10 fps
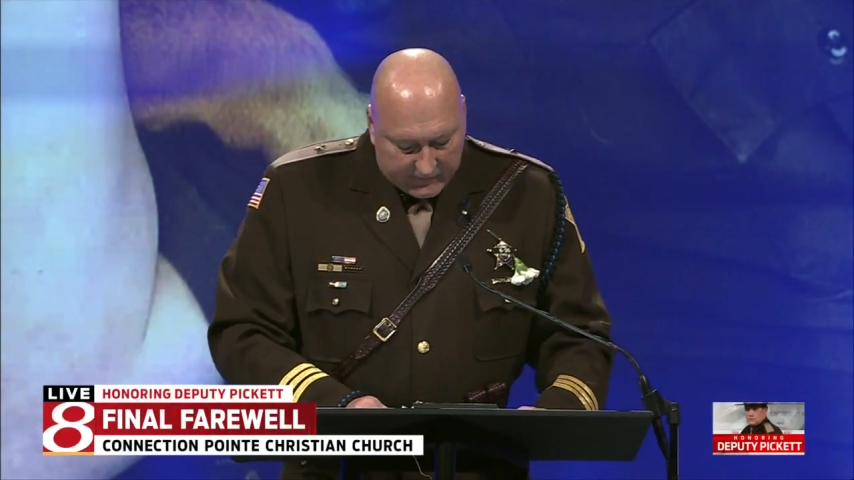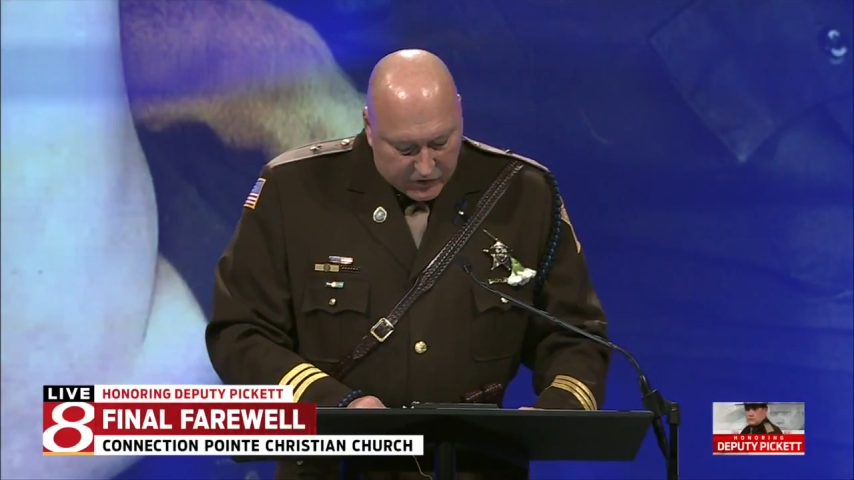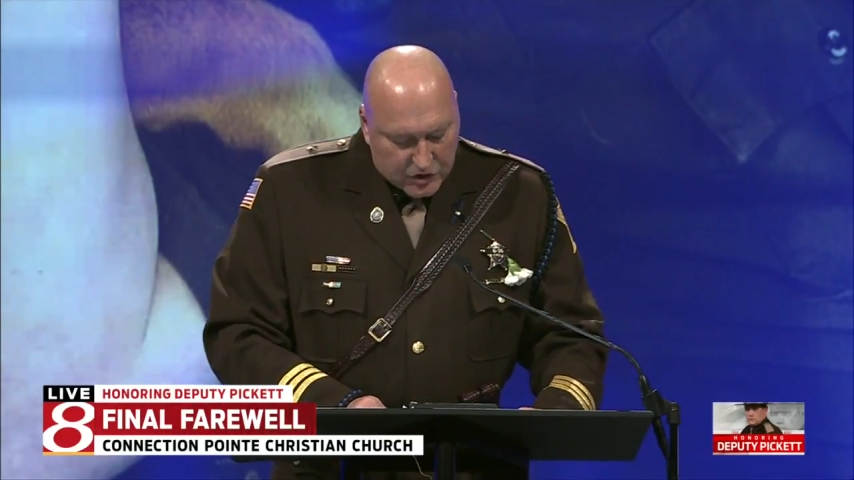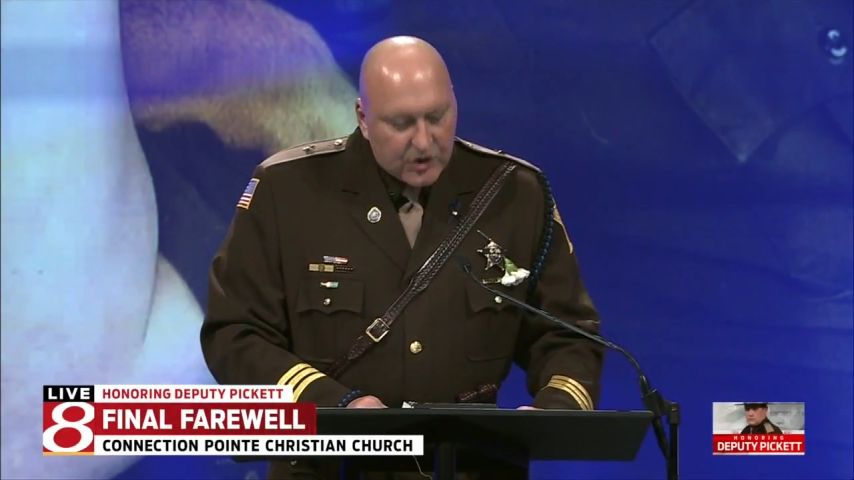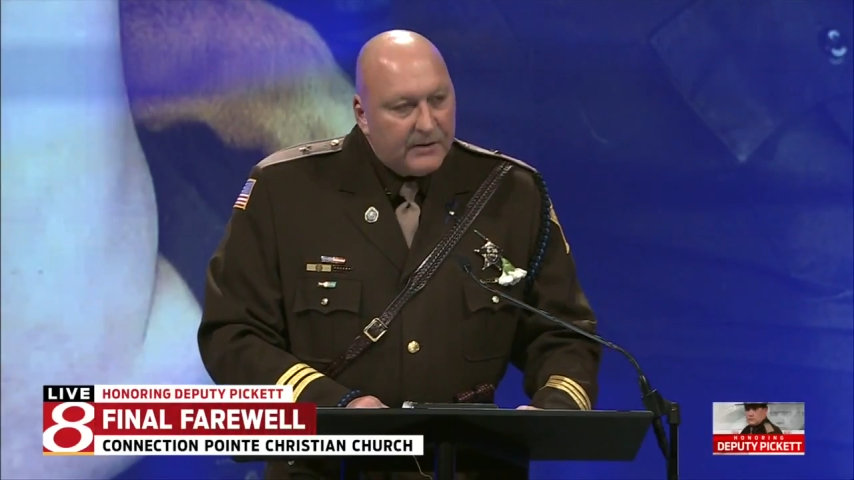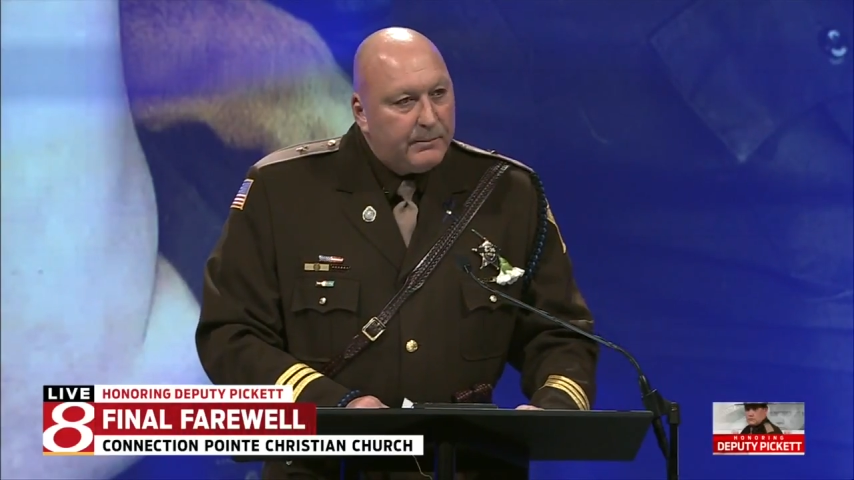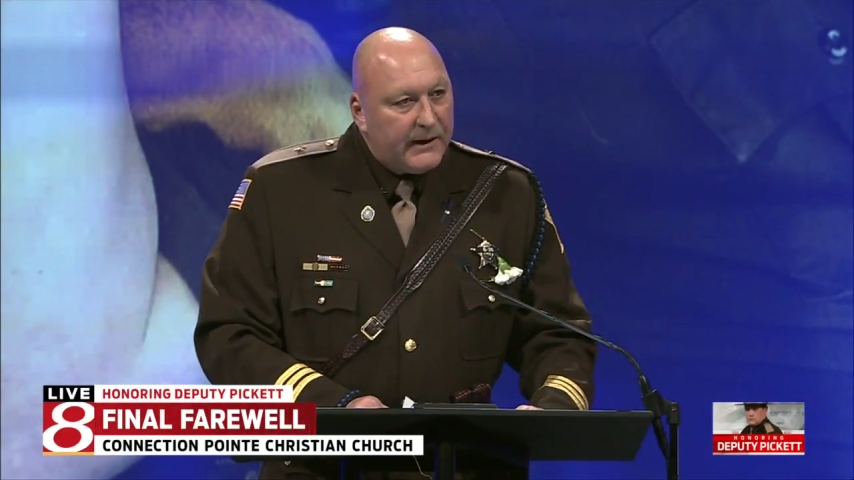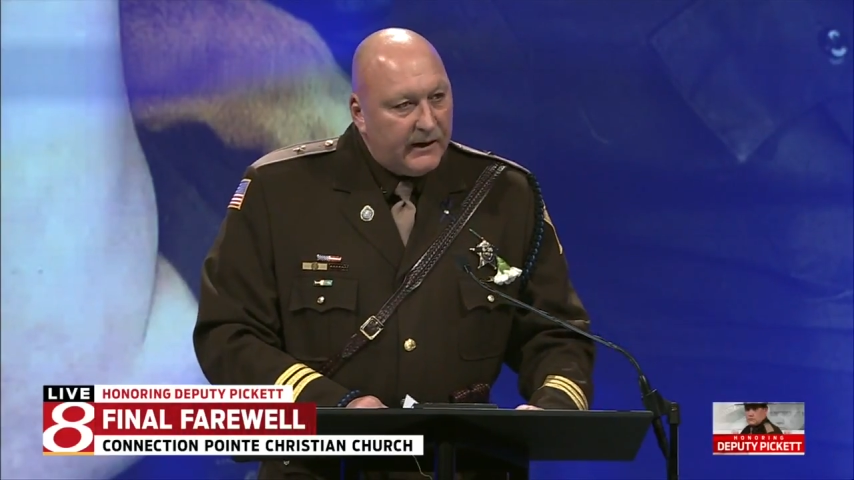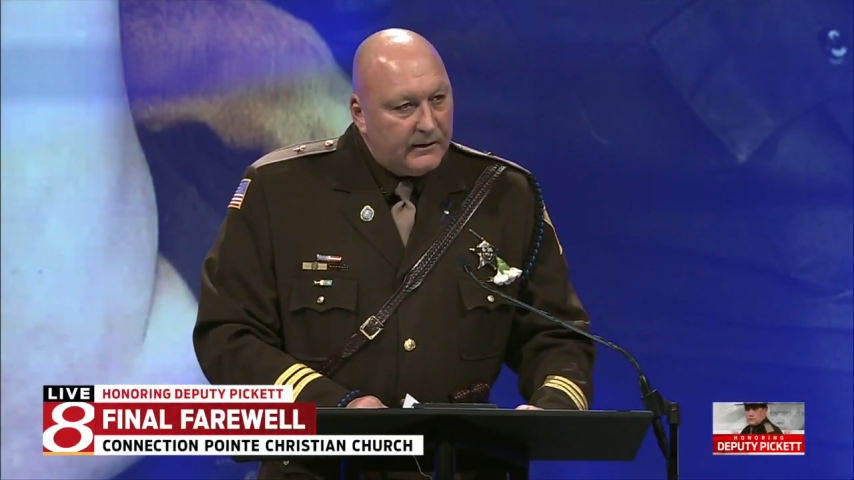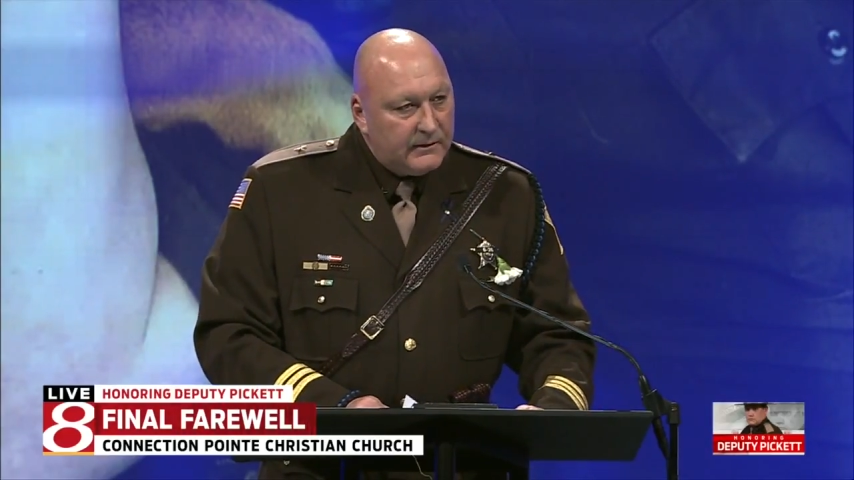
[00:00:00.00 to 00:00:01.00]
ever should
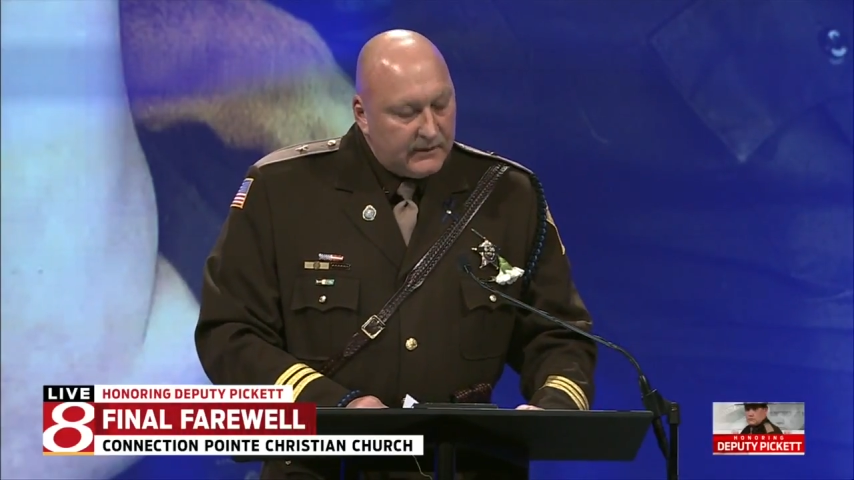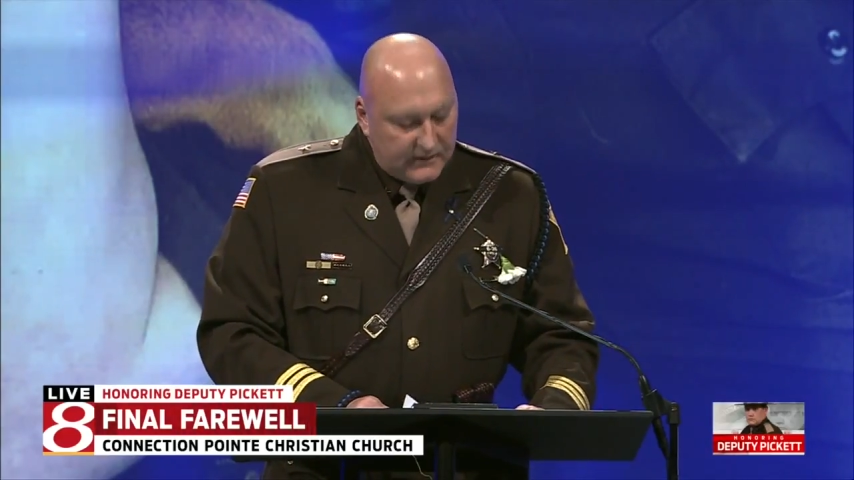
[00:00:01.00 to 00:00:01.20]
be